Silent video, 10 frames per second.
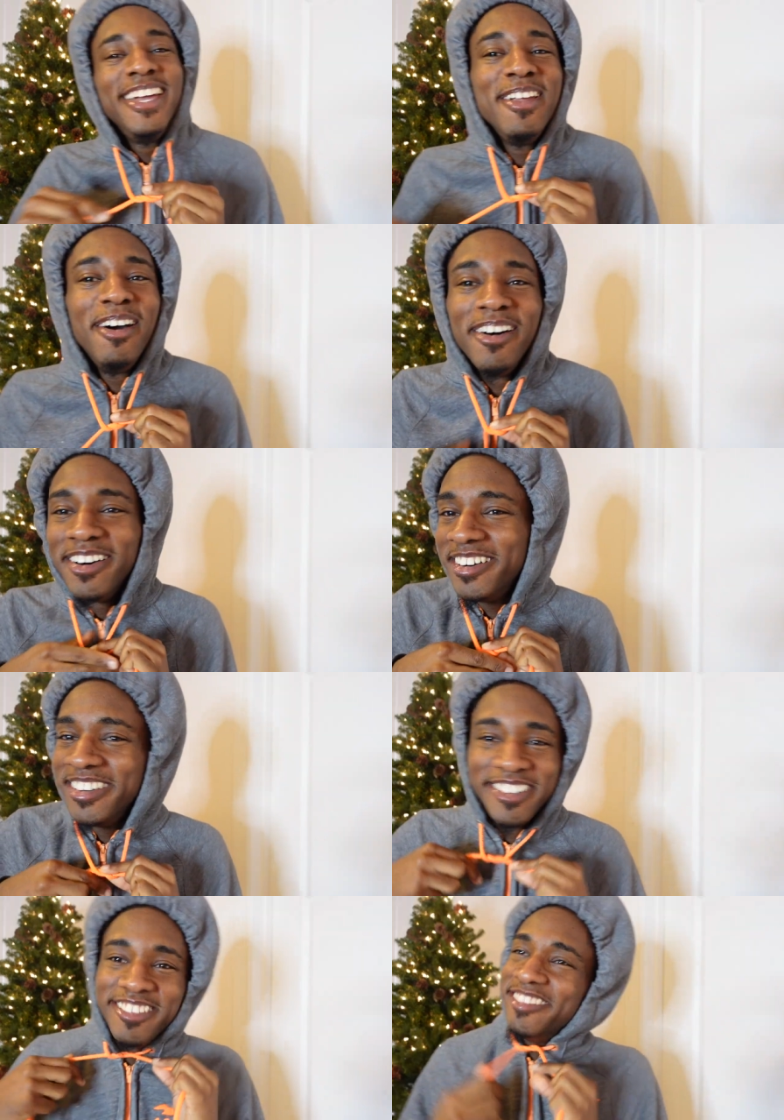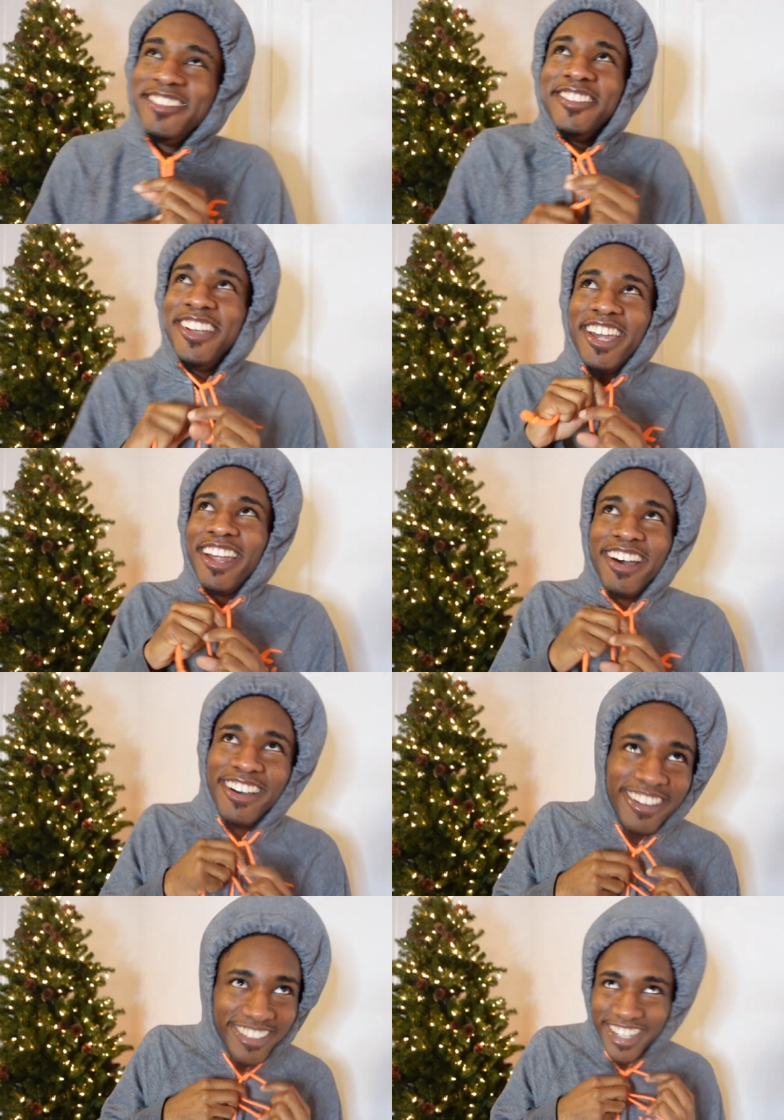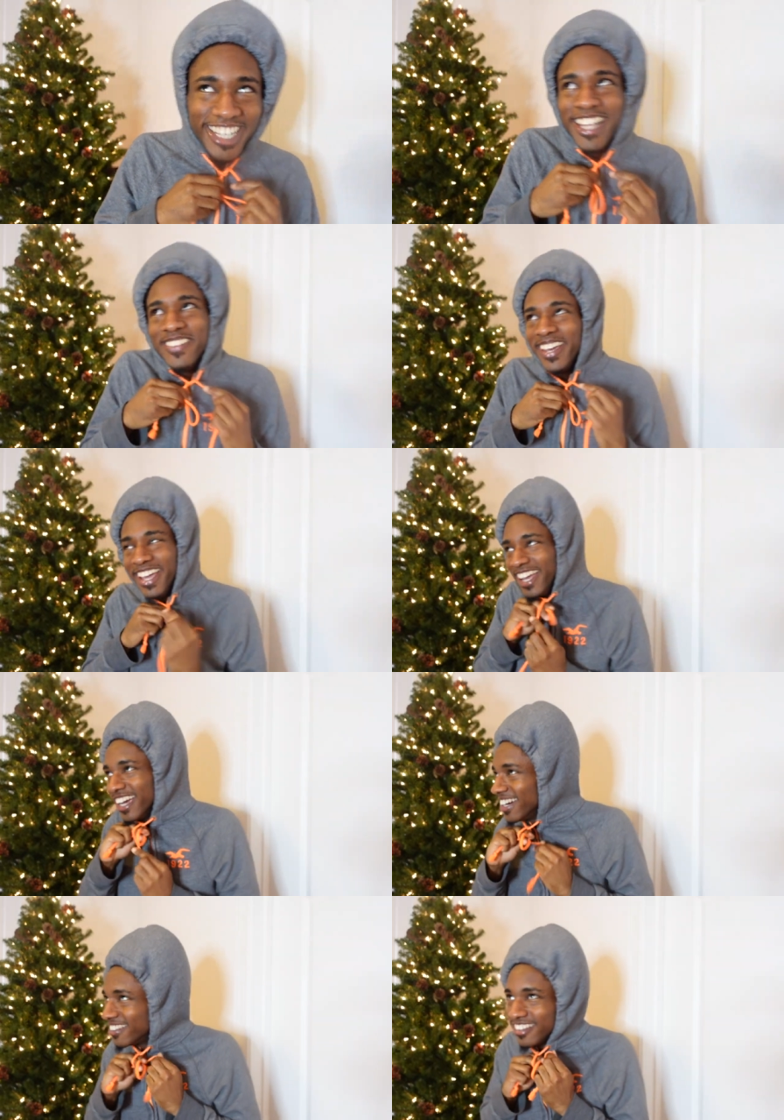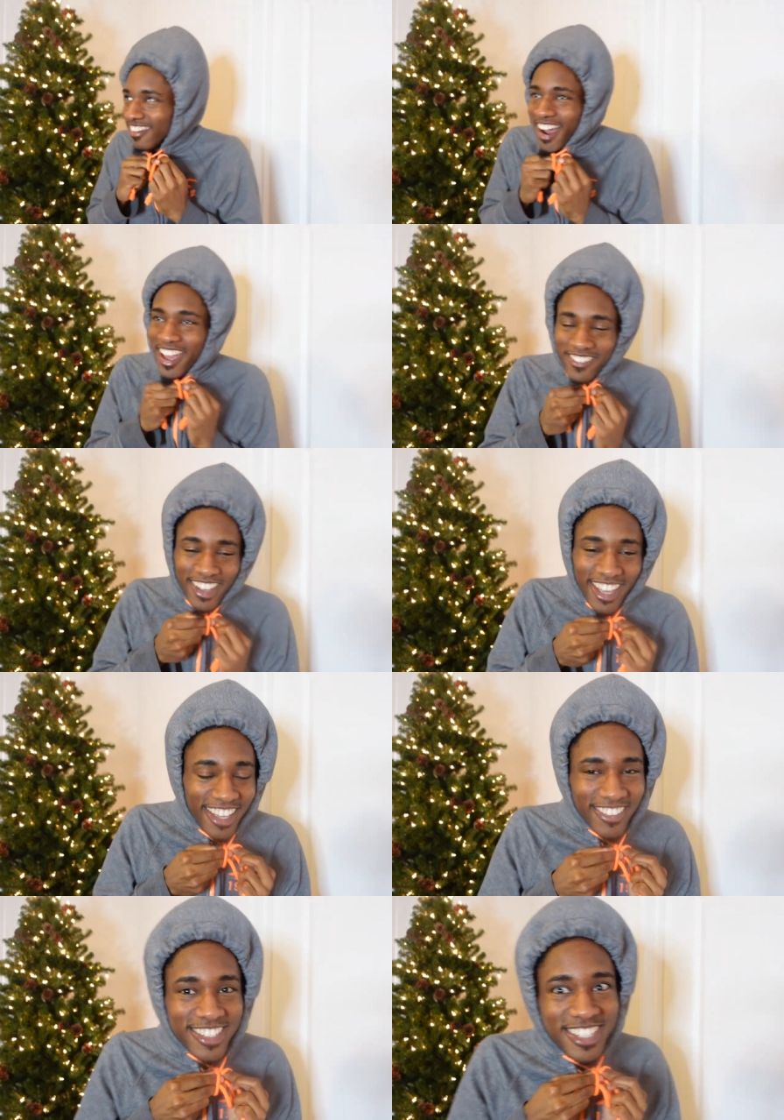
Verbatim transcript: You know. You know, we're living, we're thriving, we're